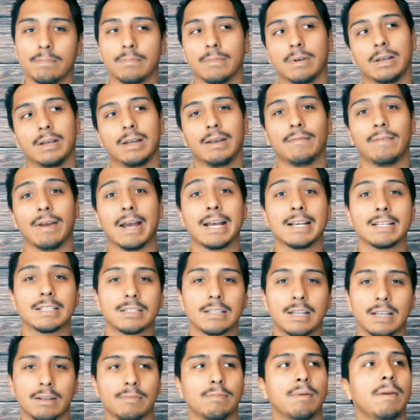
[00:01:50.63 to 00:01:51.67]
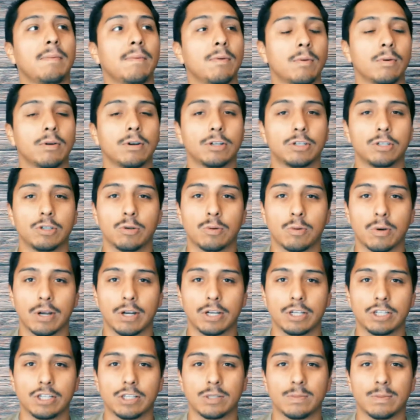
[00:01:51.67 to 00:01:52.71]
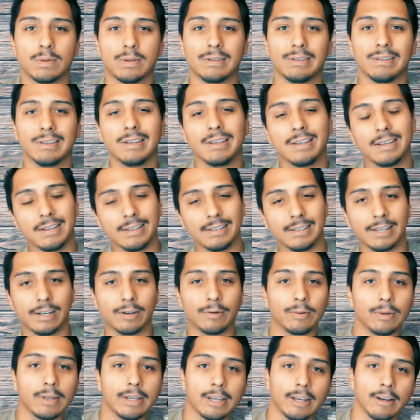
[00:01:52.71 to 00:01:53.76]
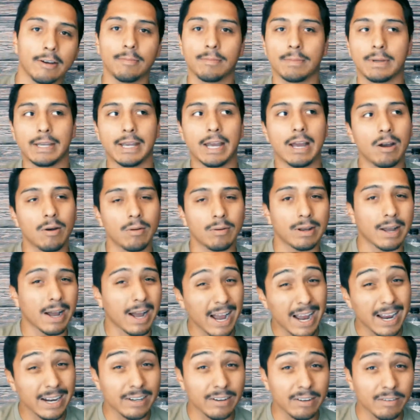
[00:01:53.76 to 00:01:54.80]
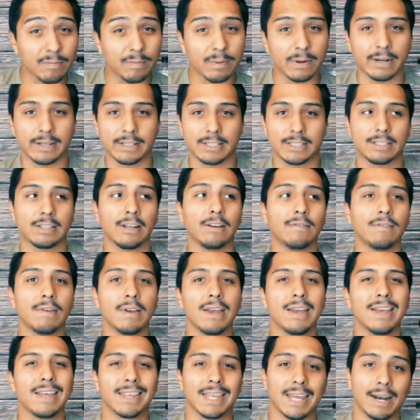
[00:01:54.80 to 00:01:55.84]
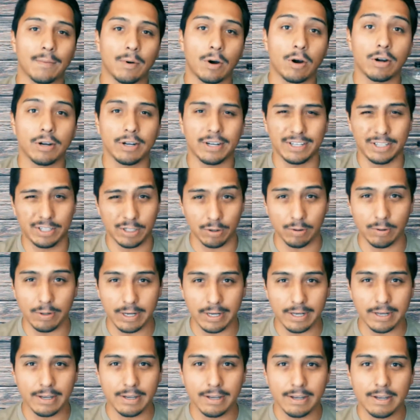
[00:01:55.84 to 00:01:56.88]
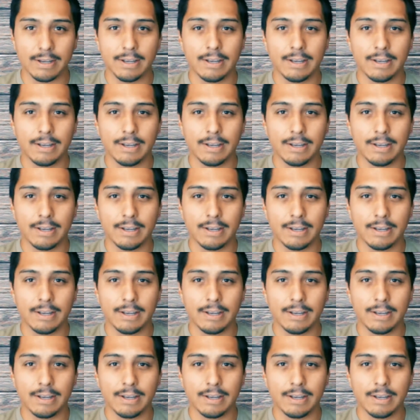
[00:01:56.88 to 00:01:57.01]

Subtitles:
I've asked like maybe 1 or 2 questions, but it didn't really help me out, kind of, but stuff that I'm already doing.